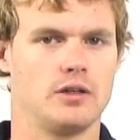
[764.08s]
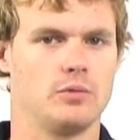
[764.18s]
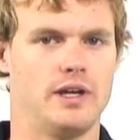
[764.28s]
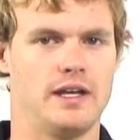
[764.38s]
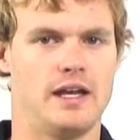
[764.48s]

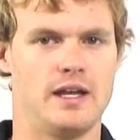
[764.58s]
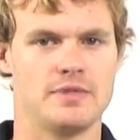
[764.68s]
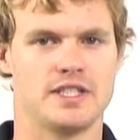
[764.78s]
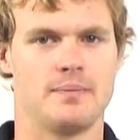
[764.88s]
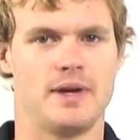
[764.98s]
where m
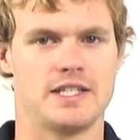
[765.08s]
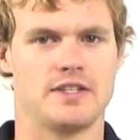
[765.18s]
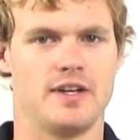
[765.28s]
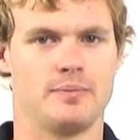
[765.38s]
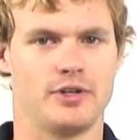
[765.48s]
is the mass
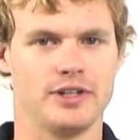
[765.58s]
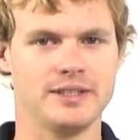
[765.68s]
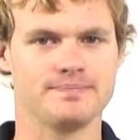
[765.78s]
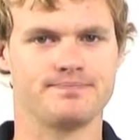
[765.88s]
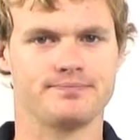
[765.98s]
of our body,
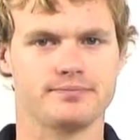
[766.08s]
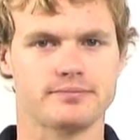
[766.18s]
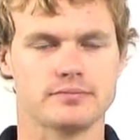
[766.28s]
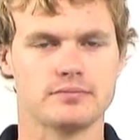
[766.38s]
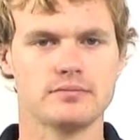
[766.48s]

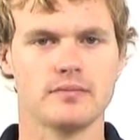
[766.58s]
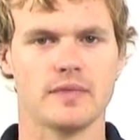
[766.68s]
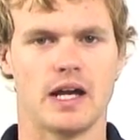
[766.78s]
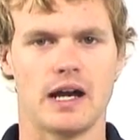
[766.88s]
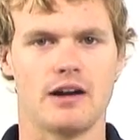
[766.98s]

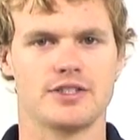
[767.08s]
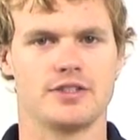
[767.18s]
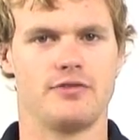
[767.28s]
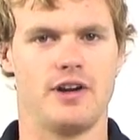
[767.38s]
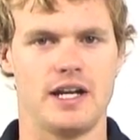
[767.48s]
r is the
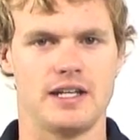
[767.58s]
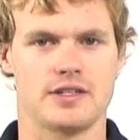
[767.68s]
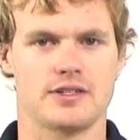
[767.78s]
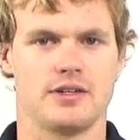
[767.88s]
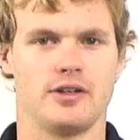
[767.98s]

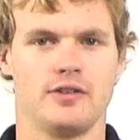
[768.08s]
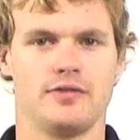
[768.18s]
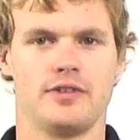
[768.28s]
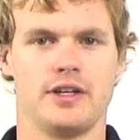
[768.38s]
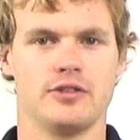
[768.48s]
radius
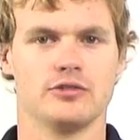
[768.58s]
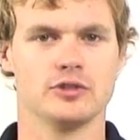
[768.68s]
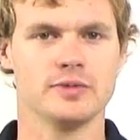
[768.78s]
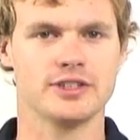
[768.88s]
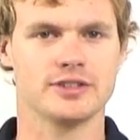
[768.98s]
of the
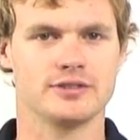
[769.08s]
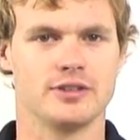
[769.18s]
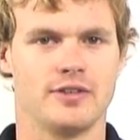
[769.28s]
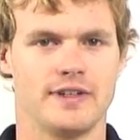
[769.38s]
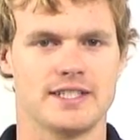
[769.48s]
orbit
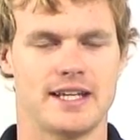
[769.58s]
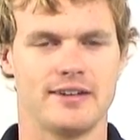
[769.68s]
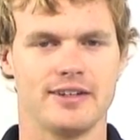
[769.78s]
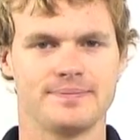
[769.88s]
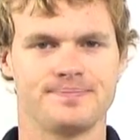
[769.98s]
of our
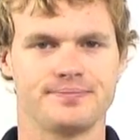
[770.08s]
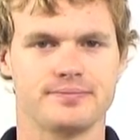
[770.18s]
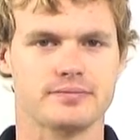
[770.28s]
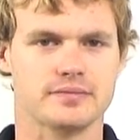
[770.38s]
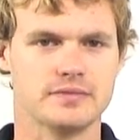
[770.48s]
satellite,
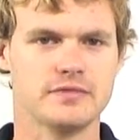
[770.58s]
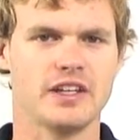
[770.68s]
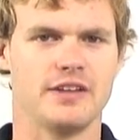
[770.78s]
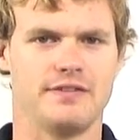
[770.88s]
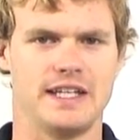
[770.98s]

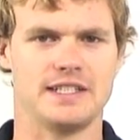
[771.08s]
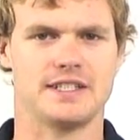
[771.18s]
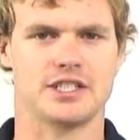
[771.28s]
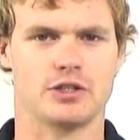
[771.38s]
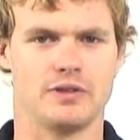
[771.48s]
and v is
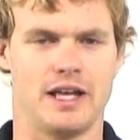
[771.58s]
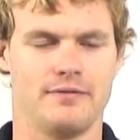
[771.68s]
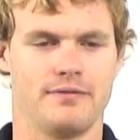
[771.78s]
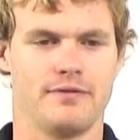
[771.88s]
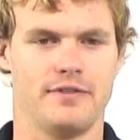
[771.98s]
the
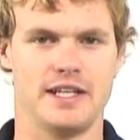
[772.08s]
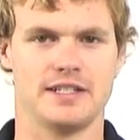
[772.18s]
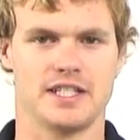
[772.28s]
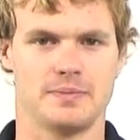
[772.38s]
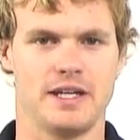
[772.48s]

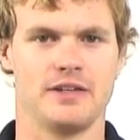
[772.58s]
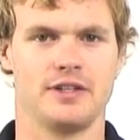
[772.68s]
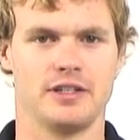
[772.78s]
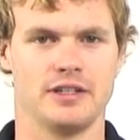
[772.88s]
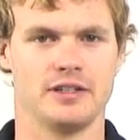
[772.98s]
speed of
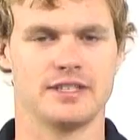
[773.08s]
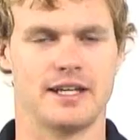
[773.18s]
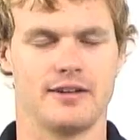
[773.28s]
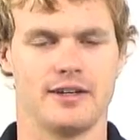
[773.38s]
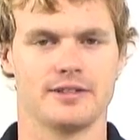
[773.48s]
the
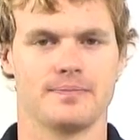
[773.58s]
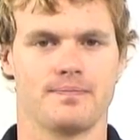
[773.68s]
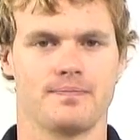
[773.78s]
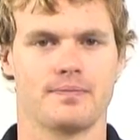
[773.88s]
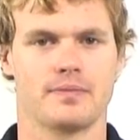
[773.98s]
satellite.
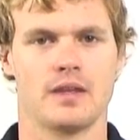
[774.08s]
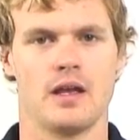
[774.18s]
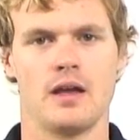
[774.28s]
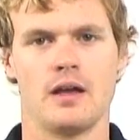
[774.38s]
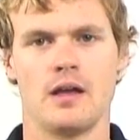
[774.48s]

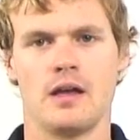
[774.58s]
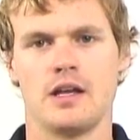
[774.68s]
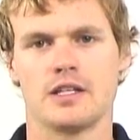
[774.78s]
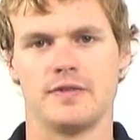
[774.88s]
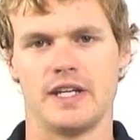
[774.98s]

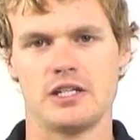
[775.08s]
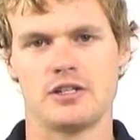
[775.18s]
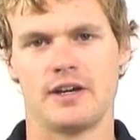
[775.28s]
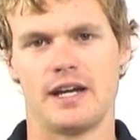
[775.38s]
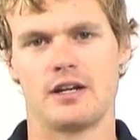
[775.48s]
So we need to
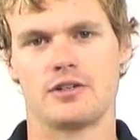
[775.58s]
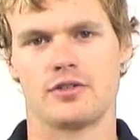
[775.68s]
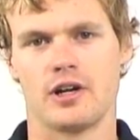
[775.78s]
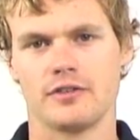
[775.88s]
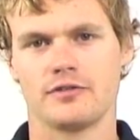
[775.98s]
know how to
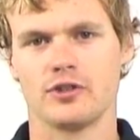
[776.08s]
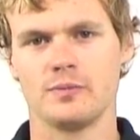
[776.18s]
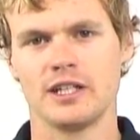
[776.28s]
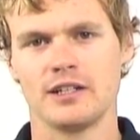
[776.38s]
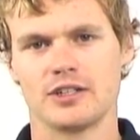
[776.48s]
derive the
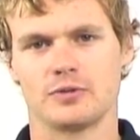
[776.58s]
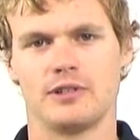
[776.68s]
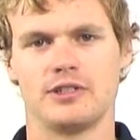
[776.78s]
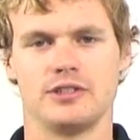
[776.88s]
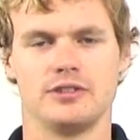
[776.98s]
formula as well
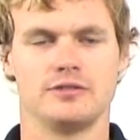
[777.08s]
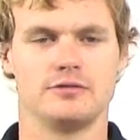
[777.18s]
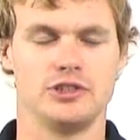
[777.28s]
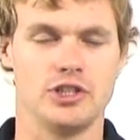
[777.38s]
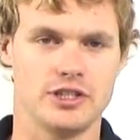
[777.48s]
as
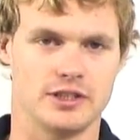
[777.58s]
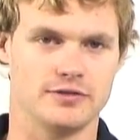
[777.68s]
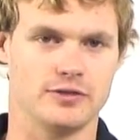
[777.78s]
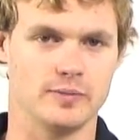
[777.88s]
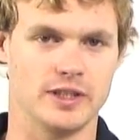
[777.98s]
using the
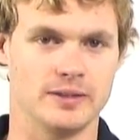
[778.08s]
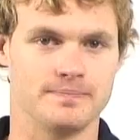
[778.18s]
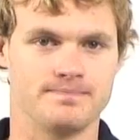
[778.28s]
formula.